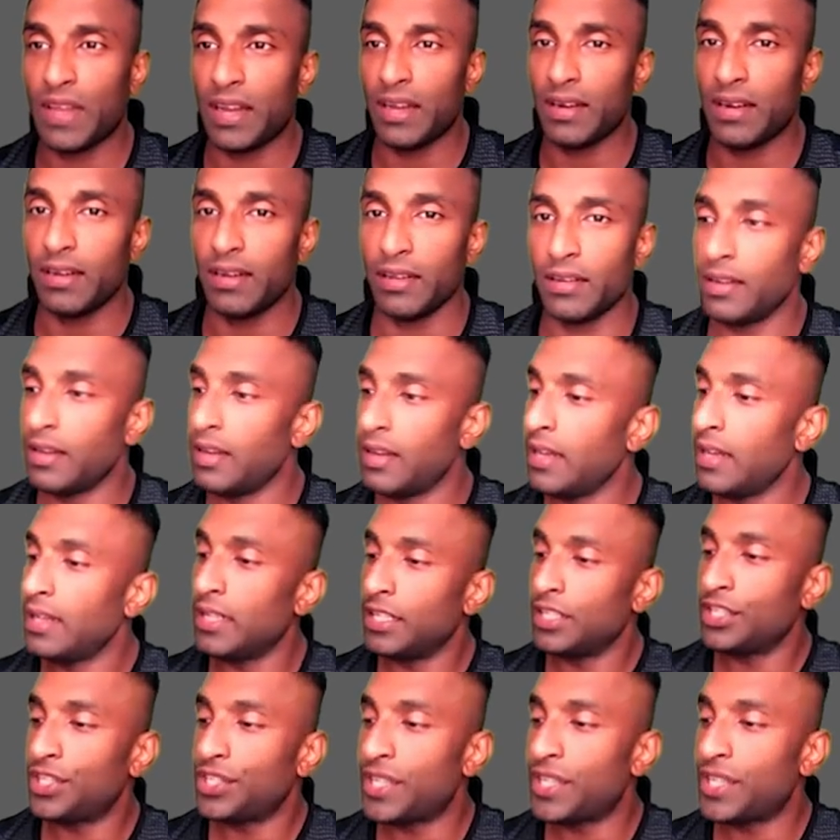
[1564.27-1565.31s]
very clear.
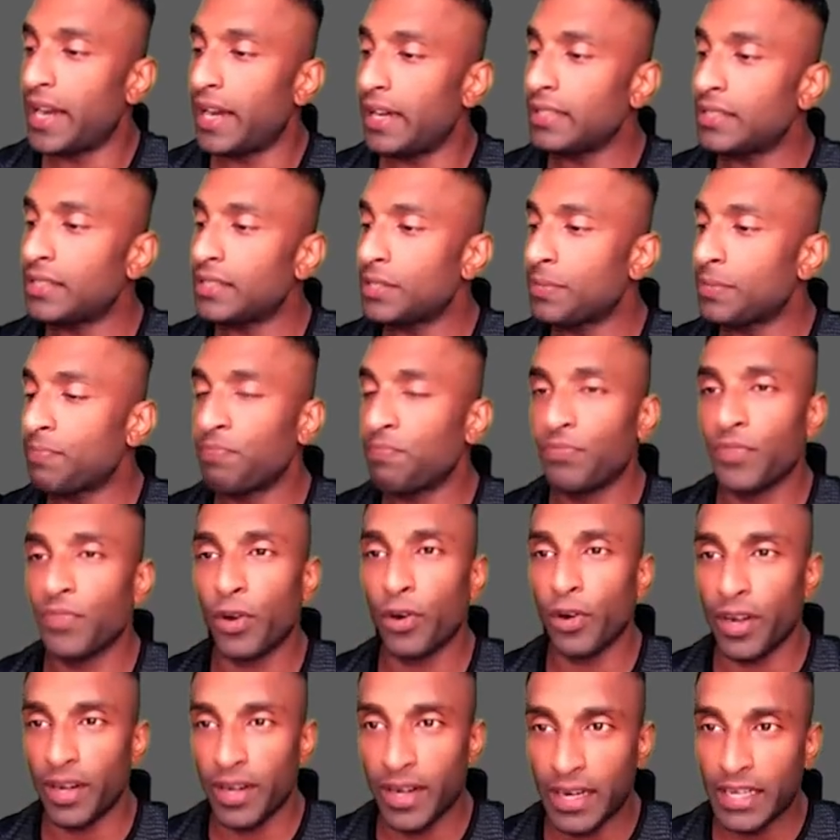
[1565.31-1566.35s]
Shares,
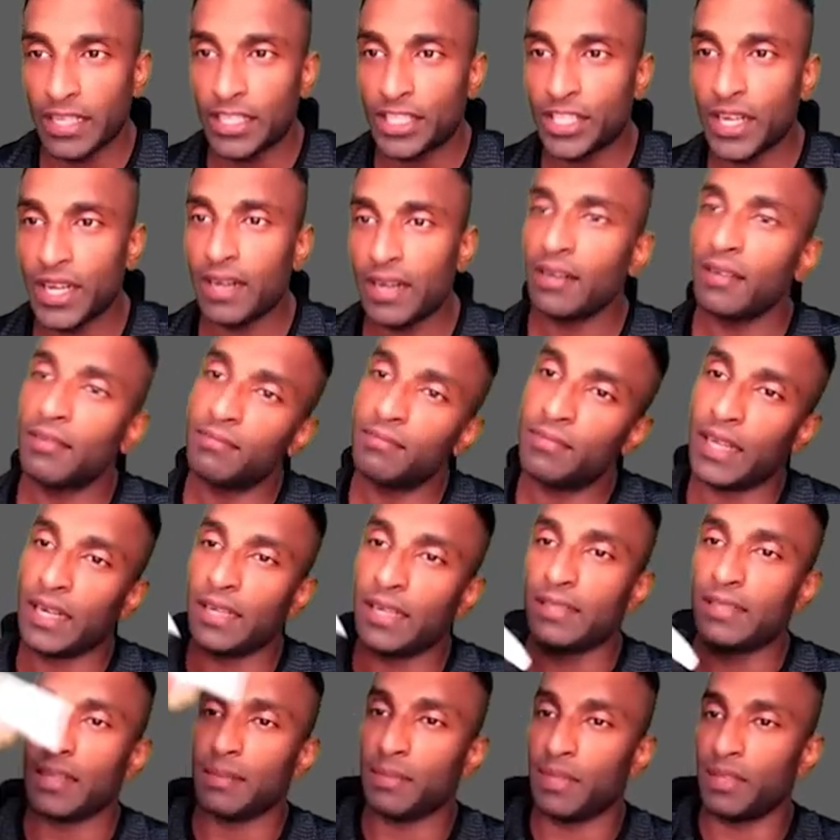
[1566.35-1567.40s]
ordinary share,
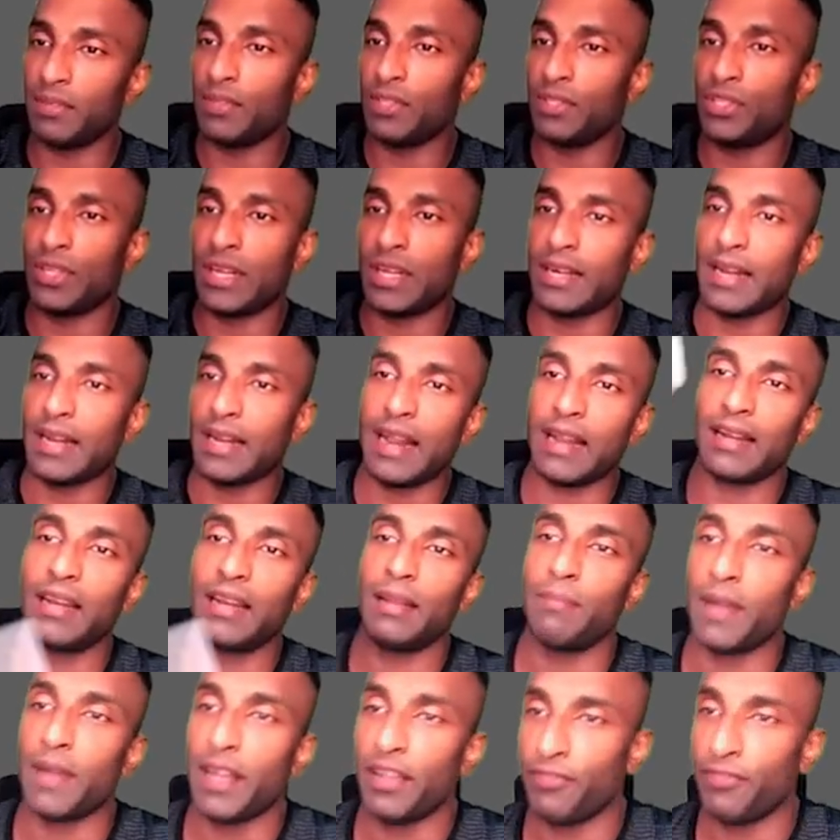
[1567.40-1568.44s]
that is something which you can
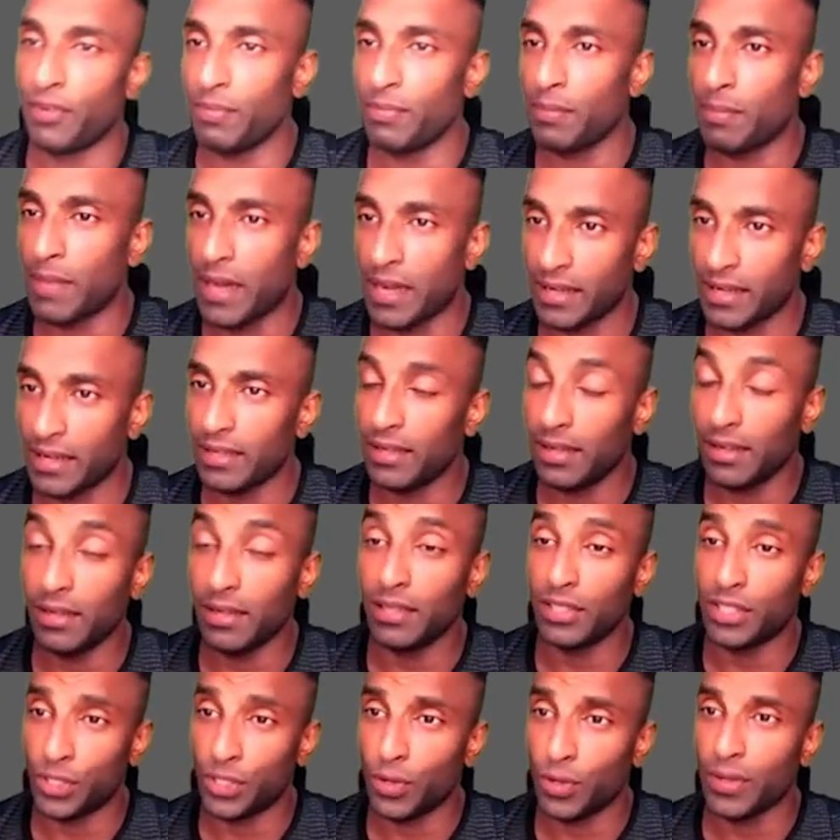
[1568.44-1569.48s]
directly buy from the mark,
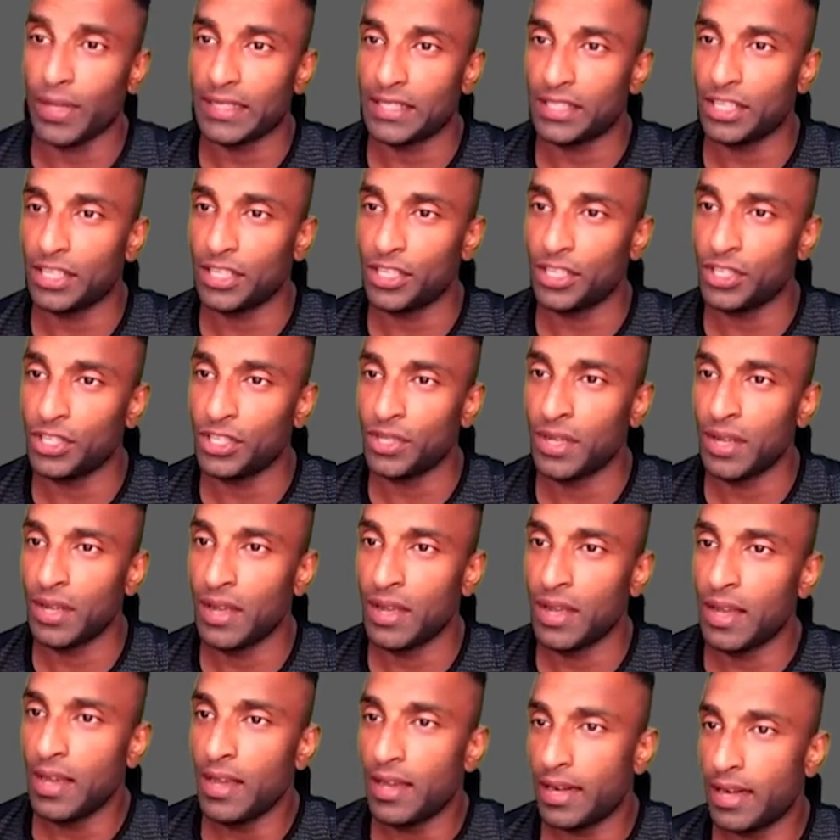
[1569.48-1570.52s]
uh, stock exchange
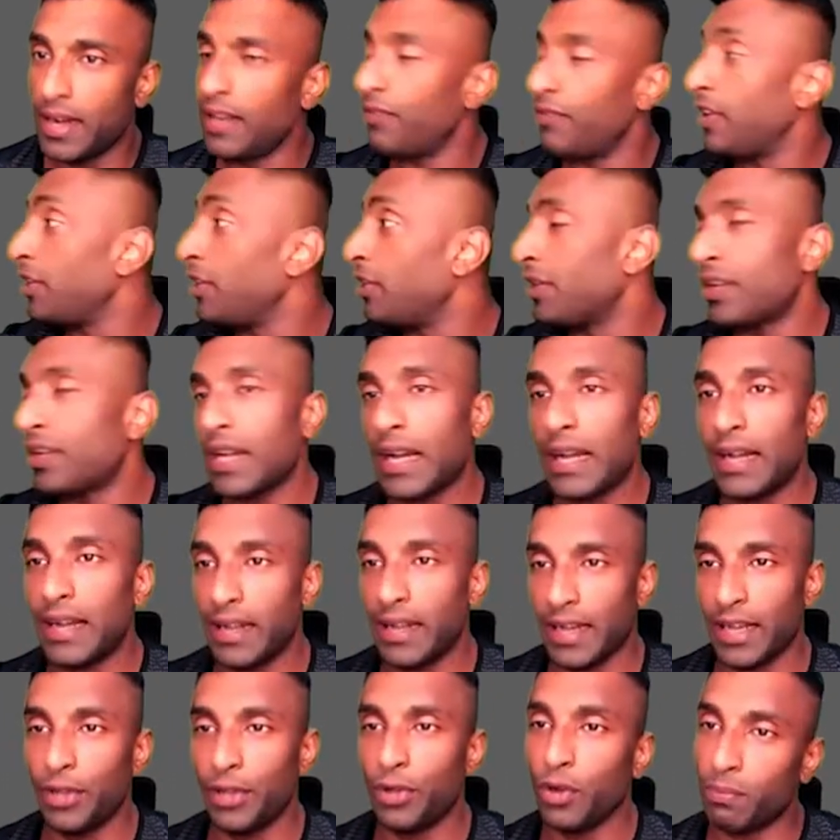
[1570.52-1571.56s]
right when you're
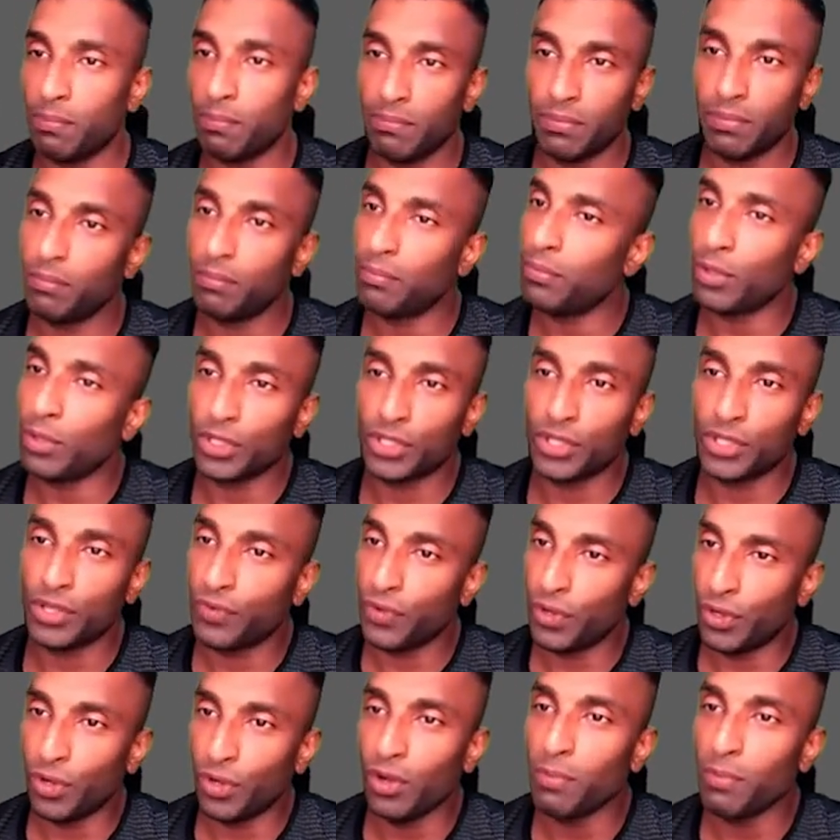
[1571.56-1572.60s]
trading i hope most
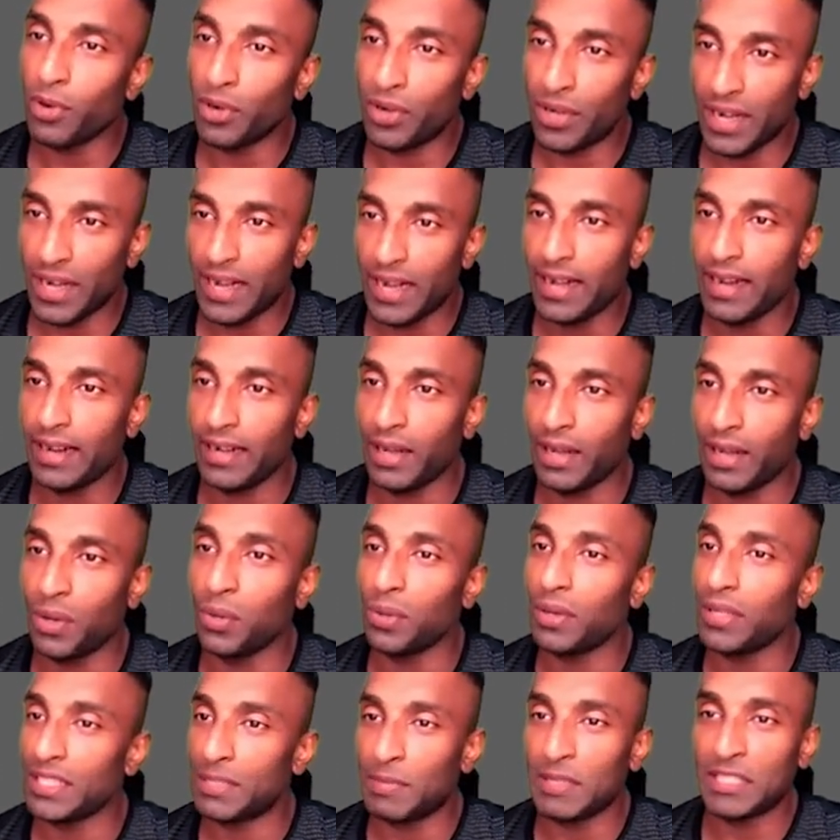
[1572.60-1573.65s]
of you know about trading
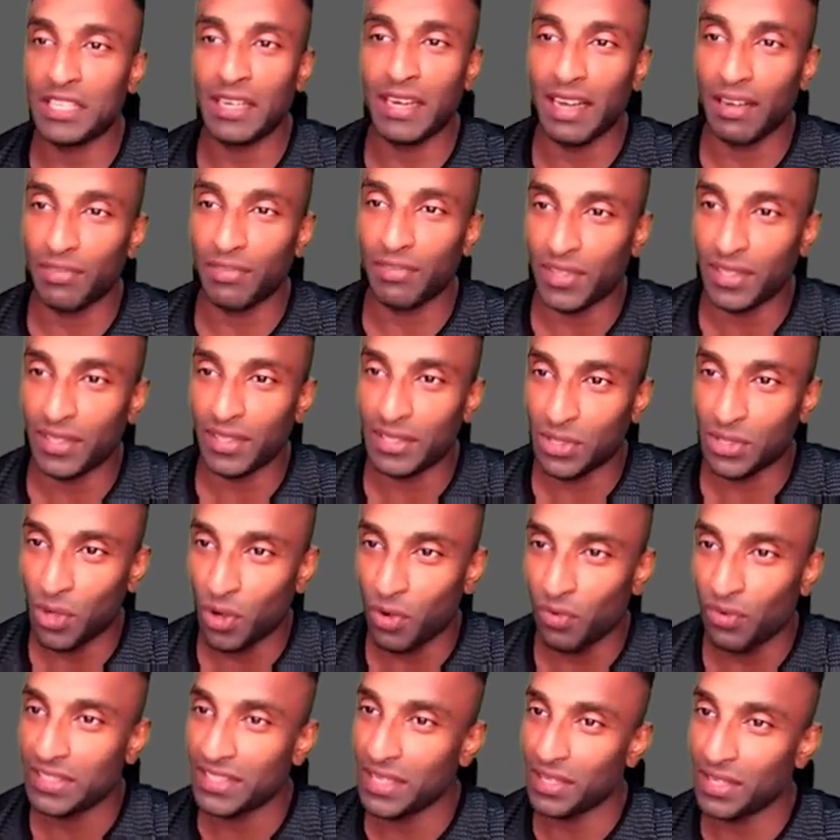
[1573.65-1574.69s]
now especially after this
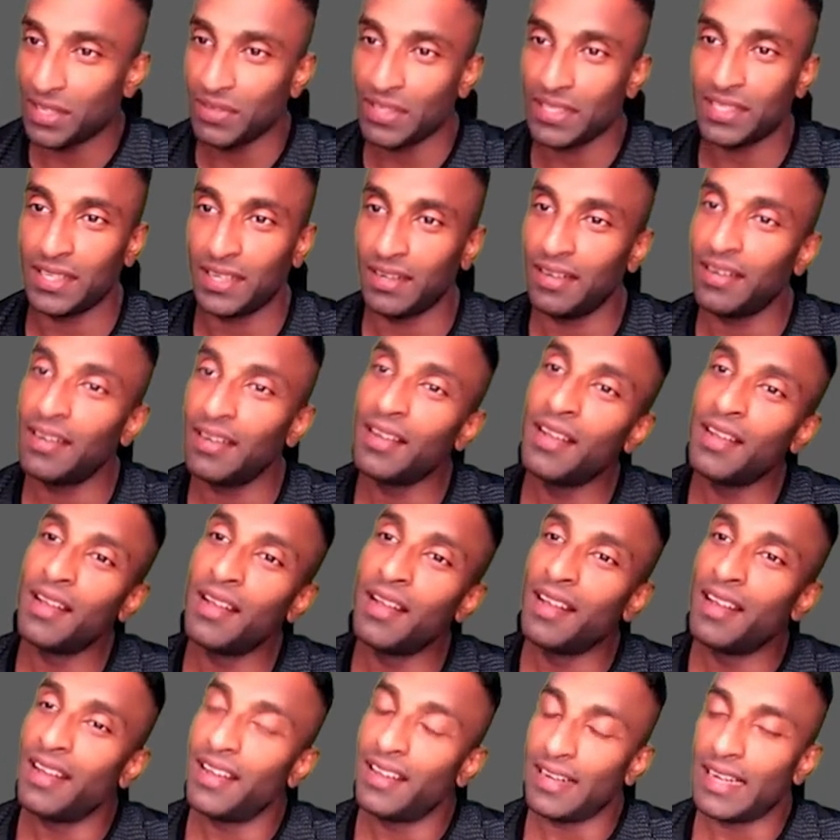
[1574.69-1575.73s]
covid situation
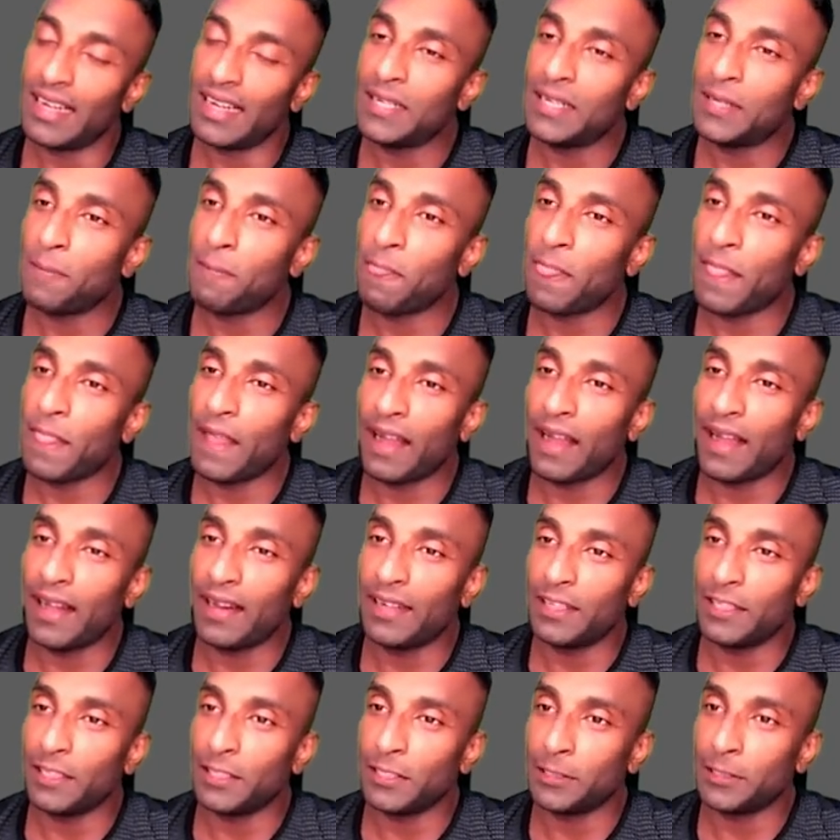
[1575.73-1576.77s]
right
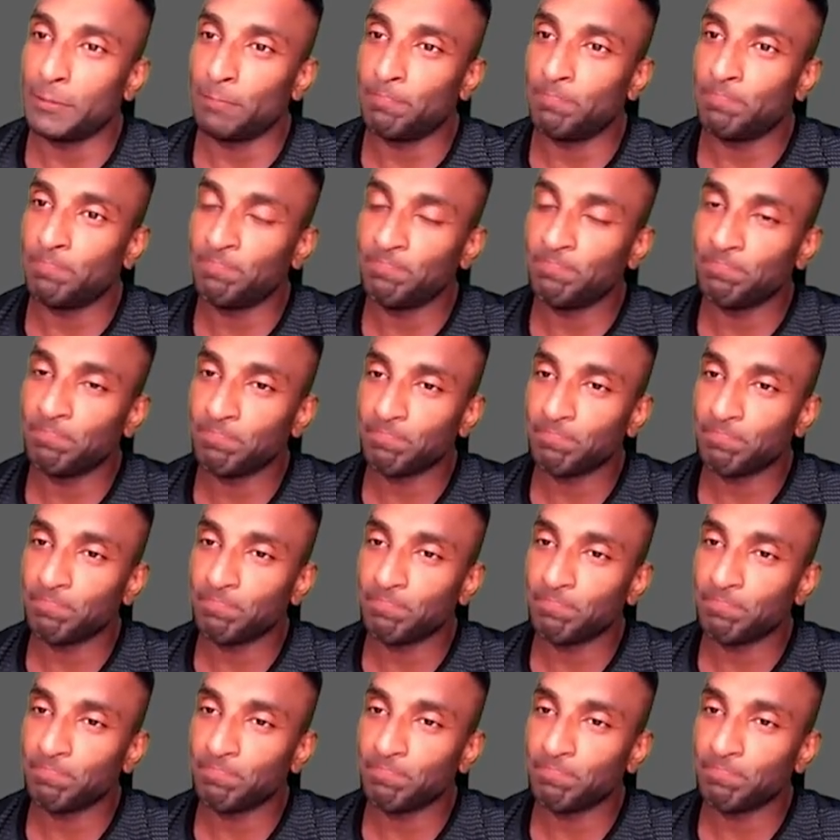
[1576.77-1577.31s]
and um,